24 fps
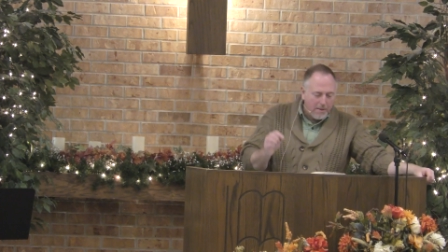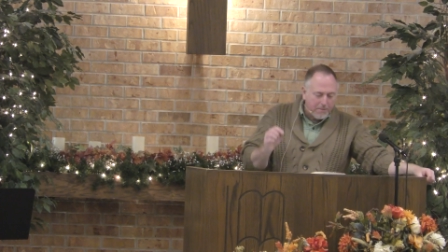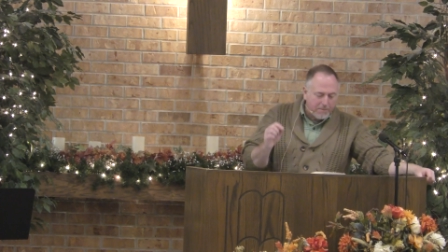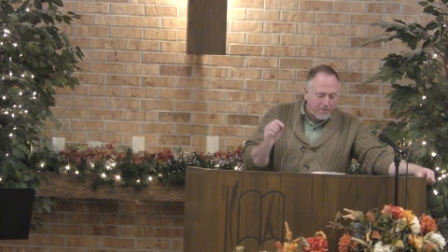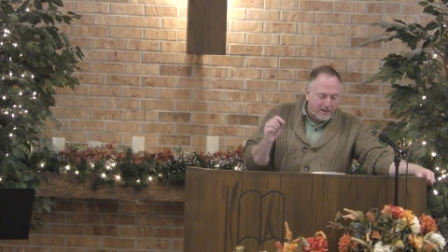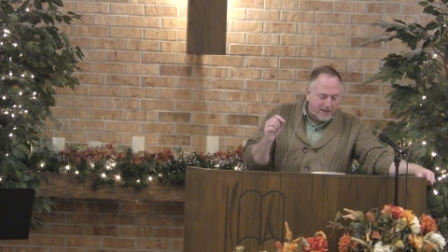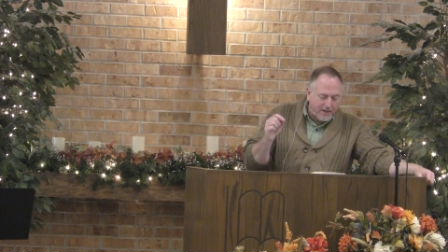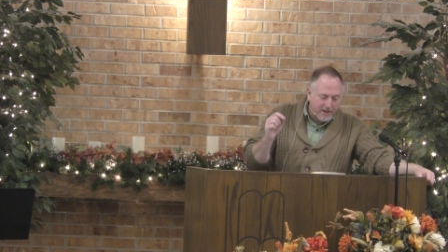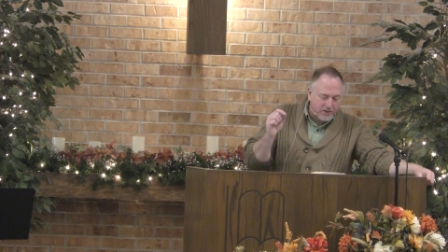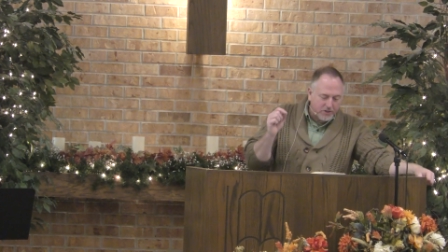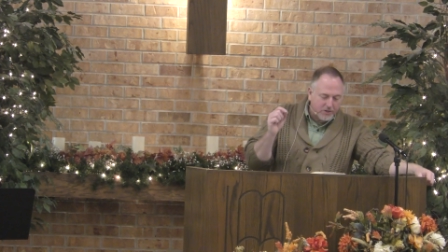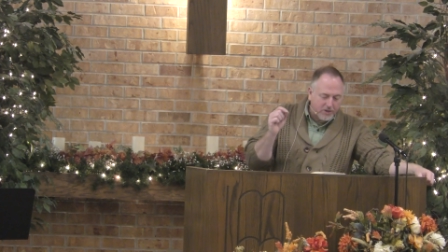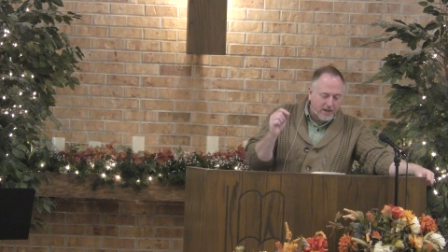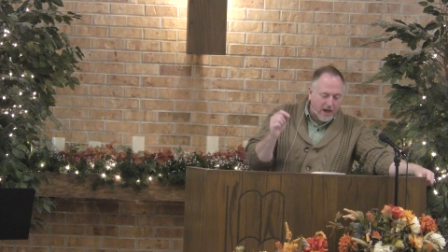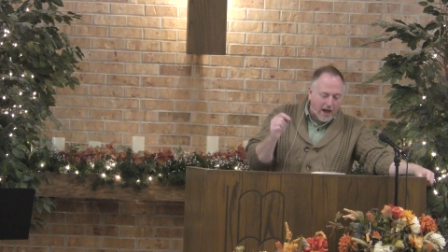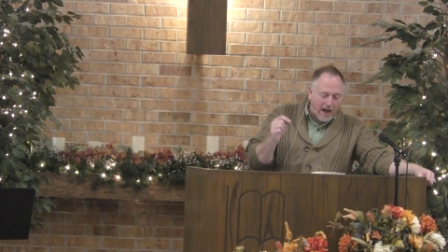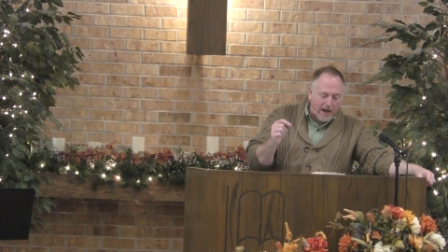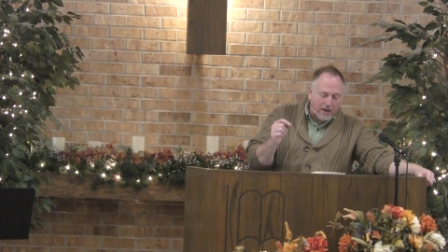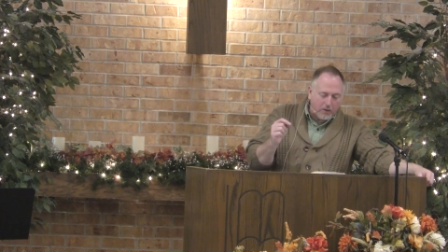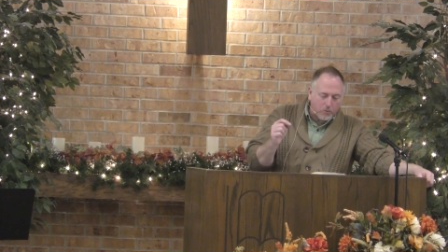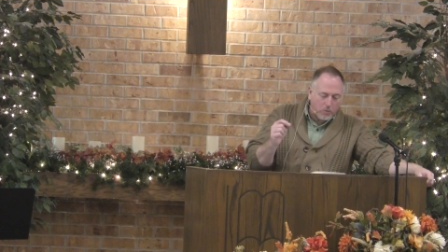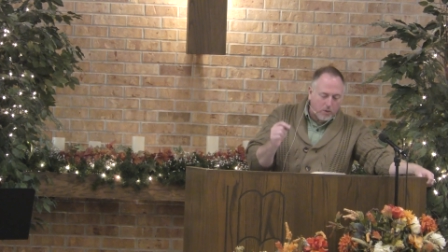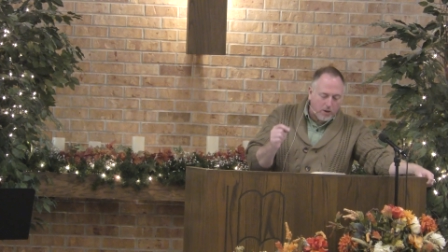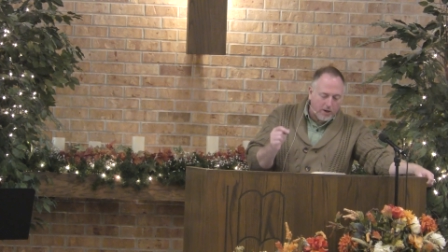because
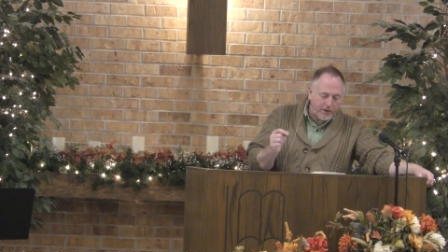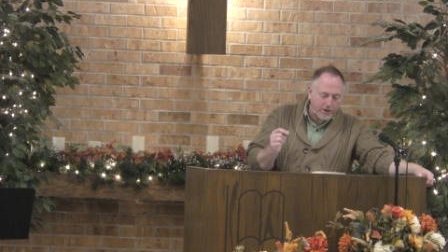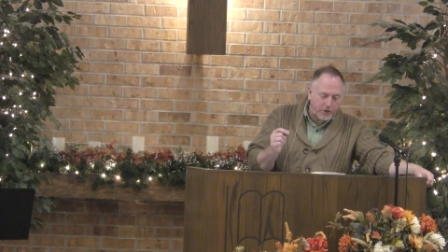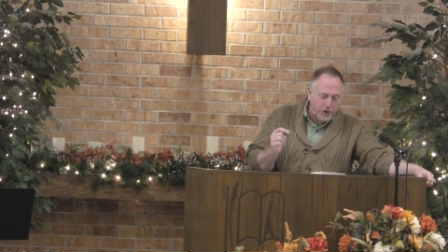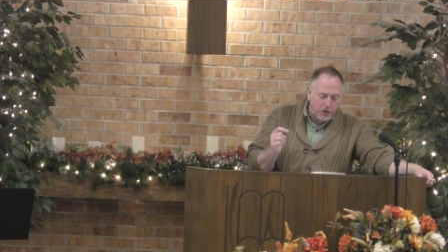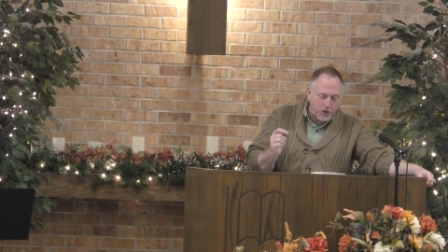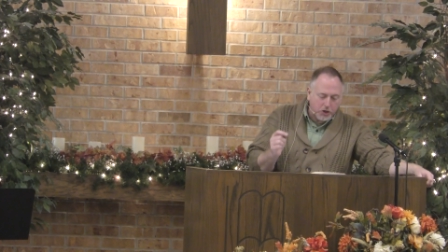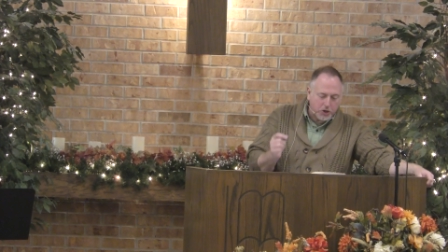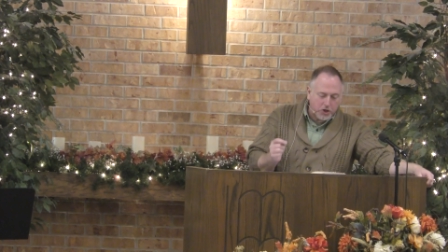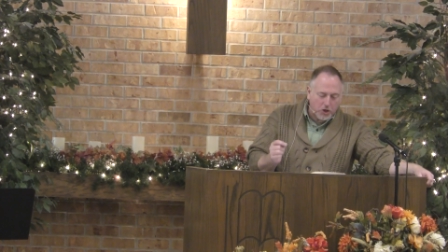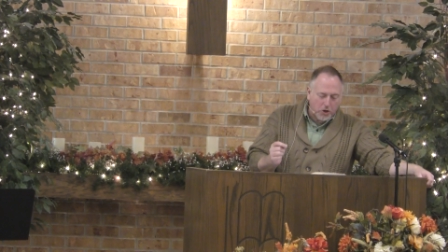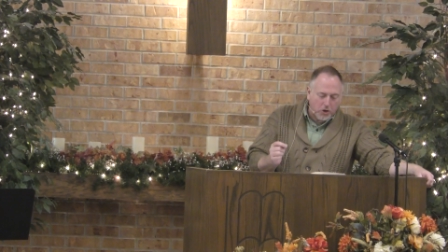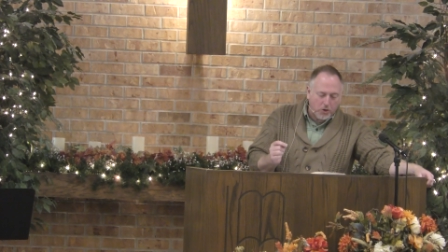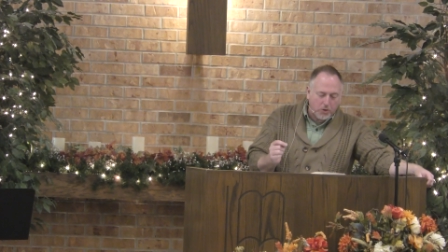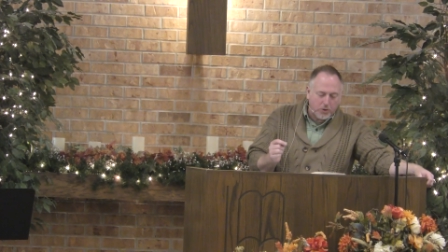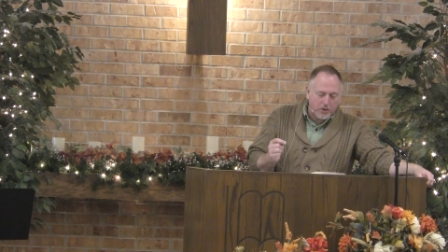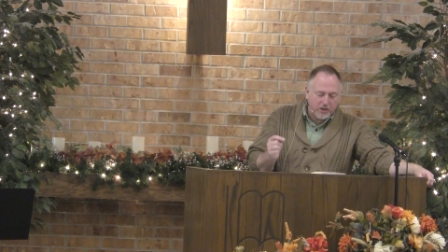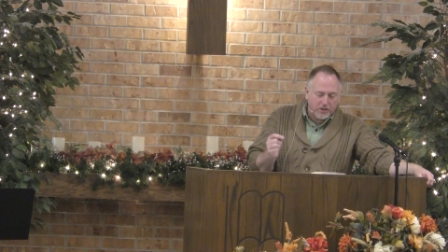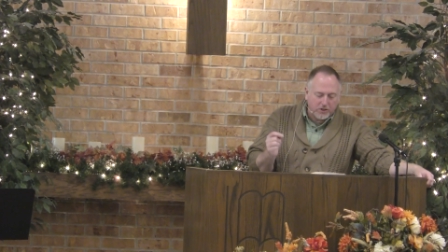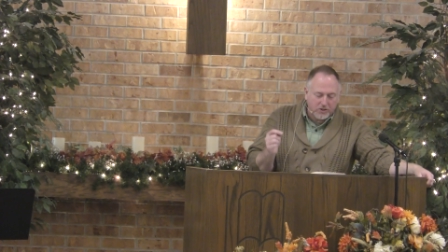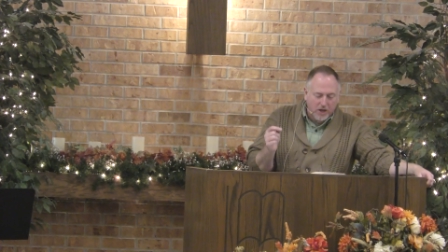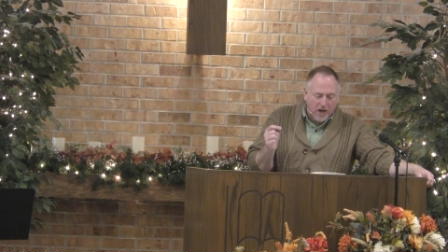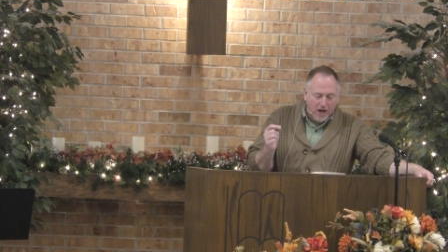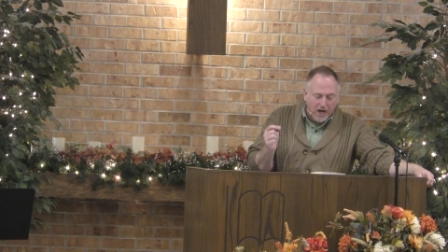God wanted to show
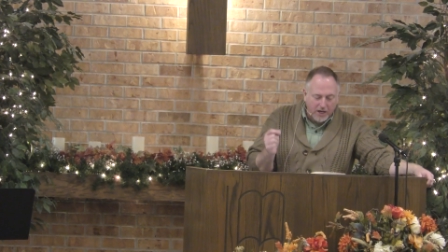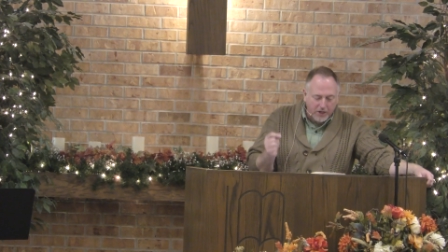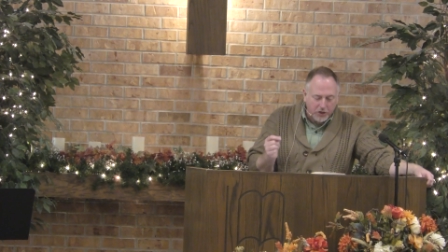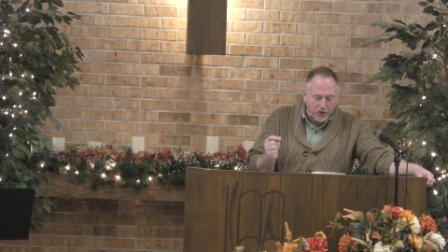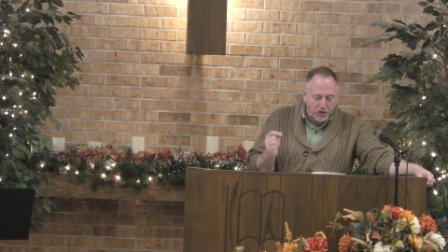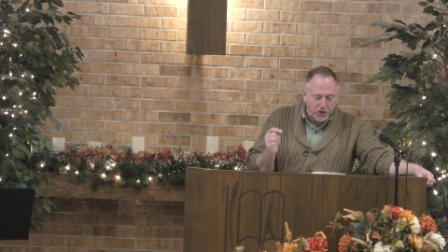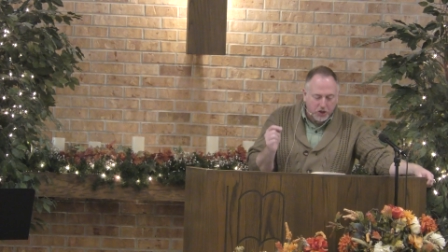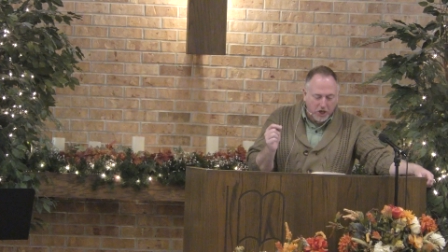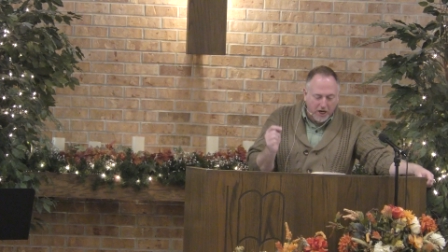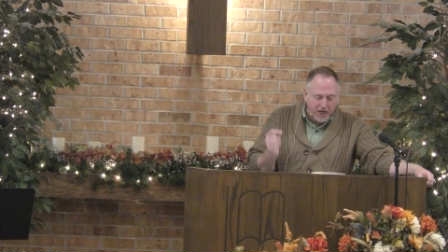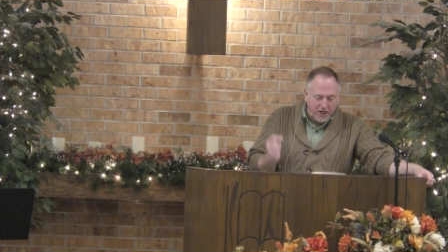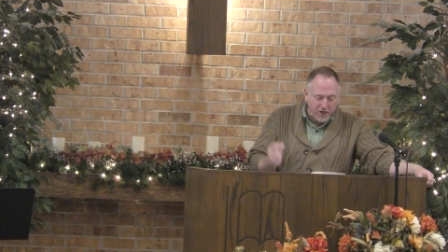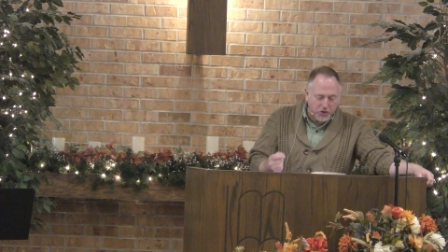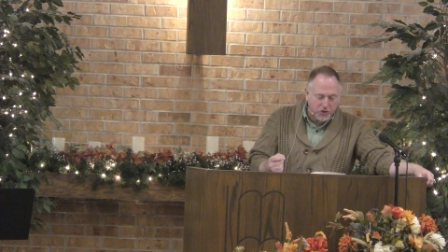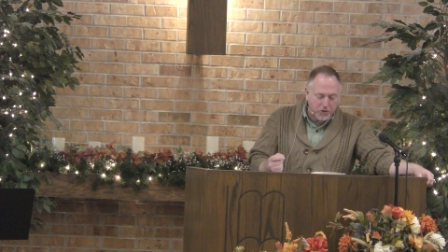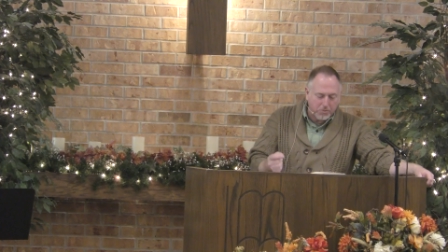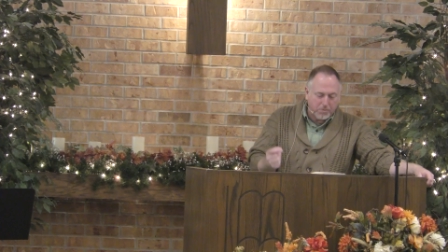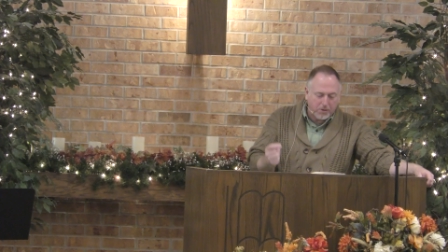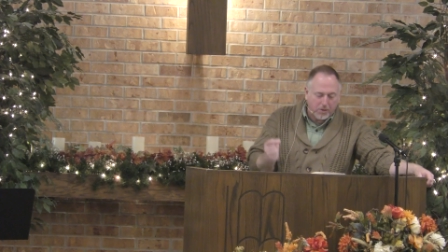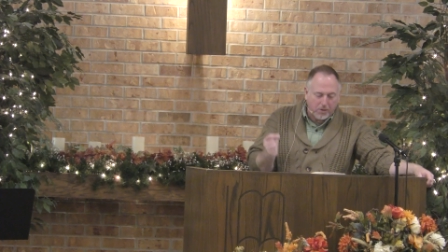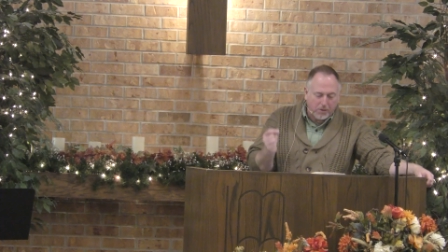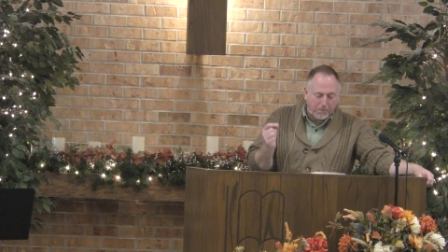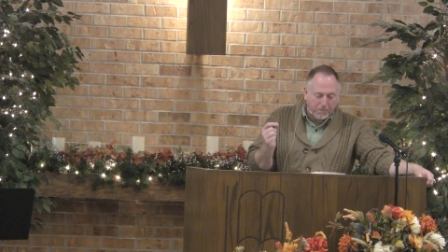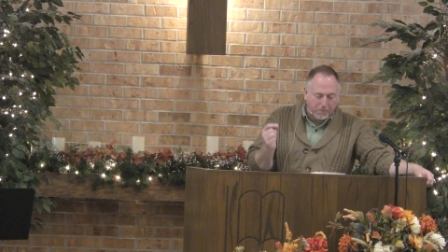his
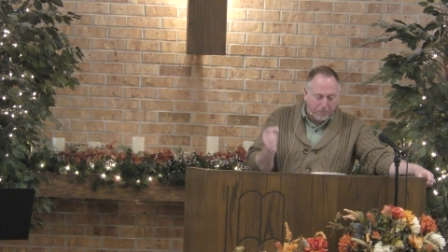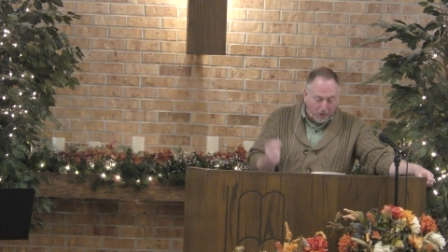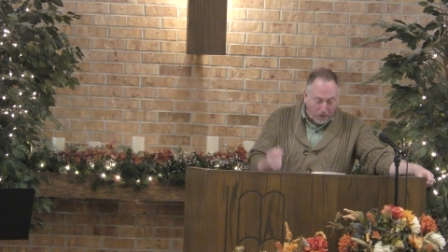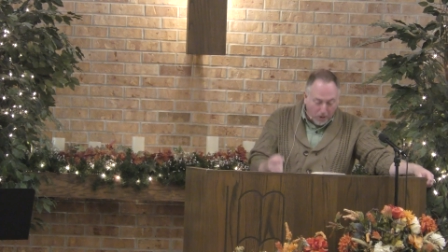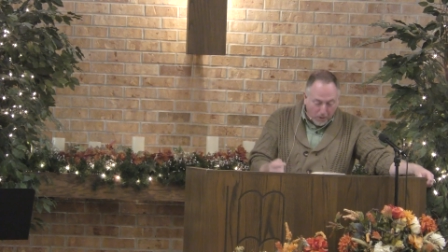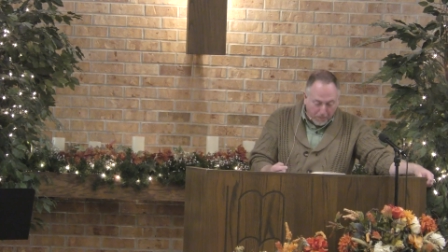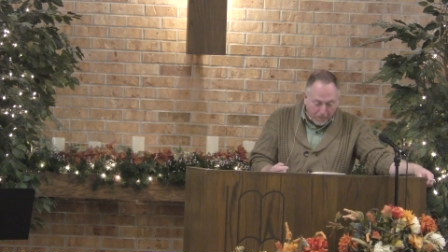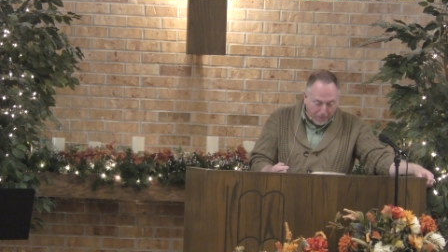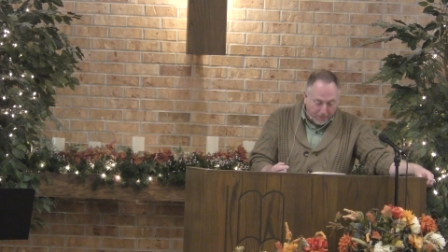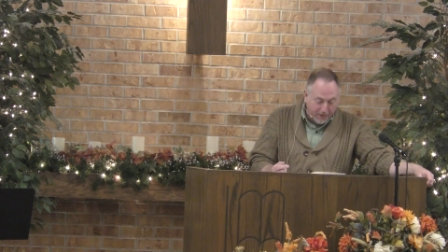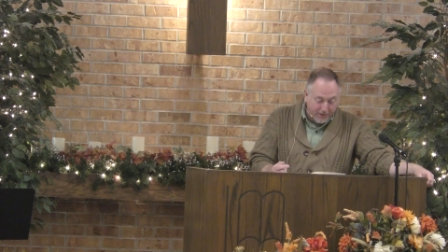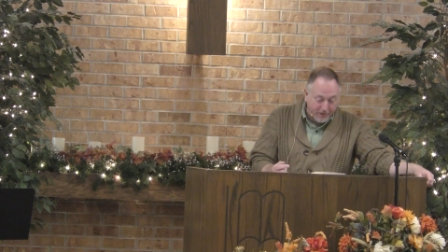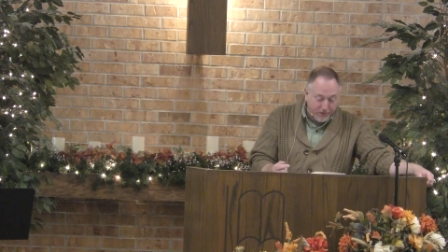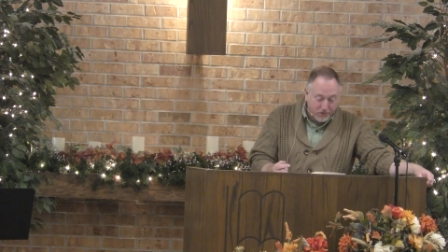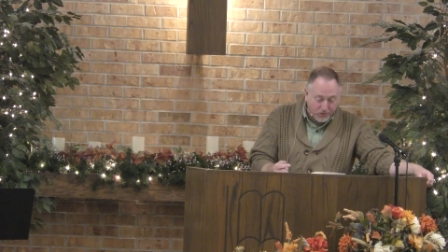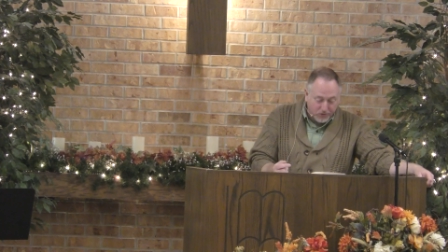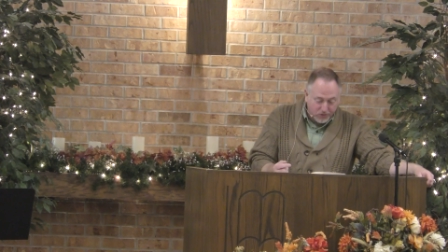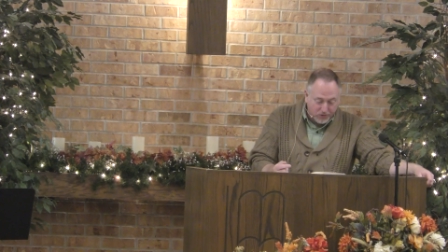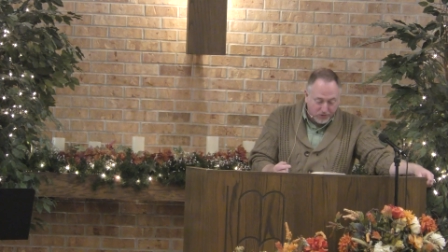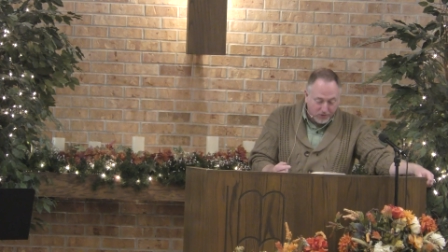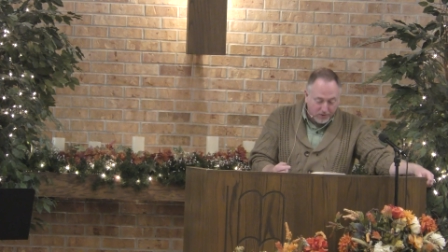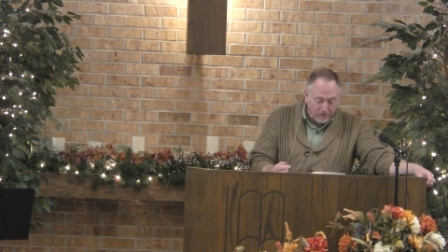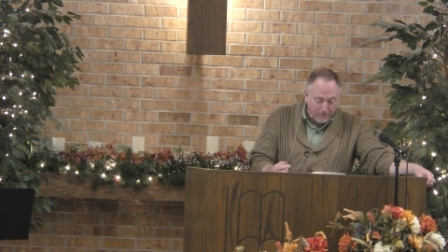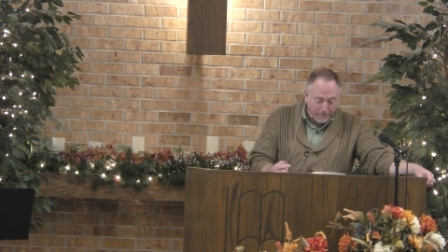unchangeable
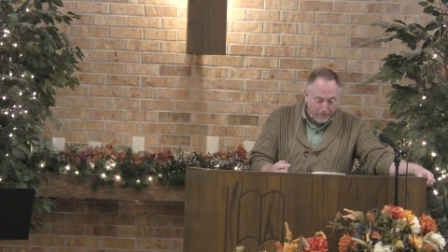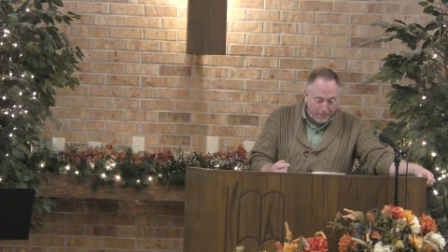purpose